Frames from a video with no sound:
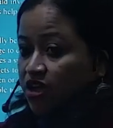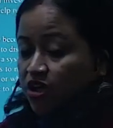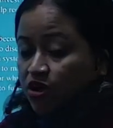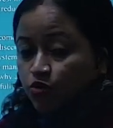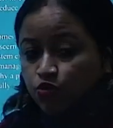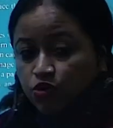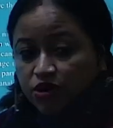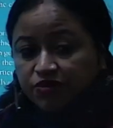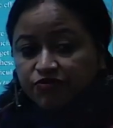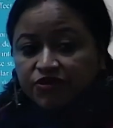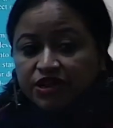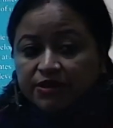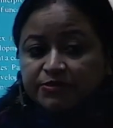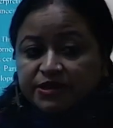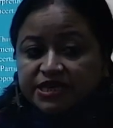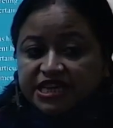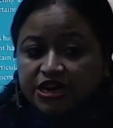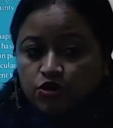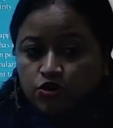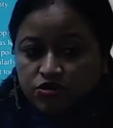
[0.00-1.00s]
what will be
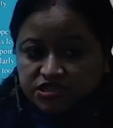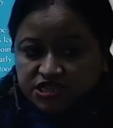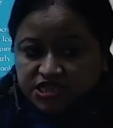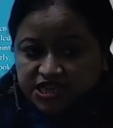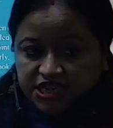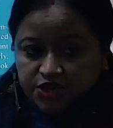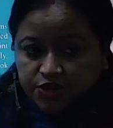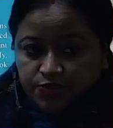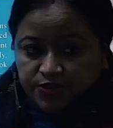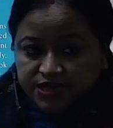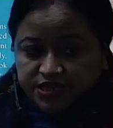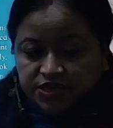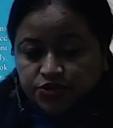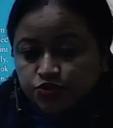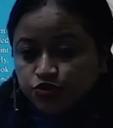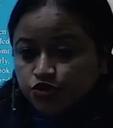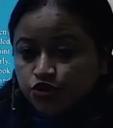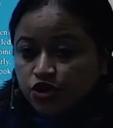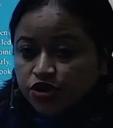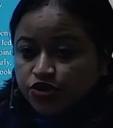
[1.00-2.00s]
the consequence? You
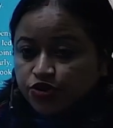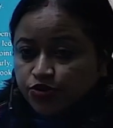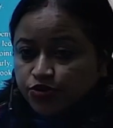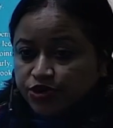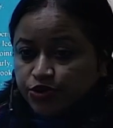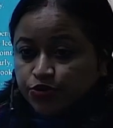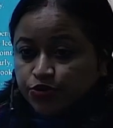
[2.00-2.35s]
do not know. You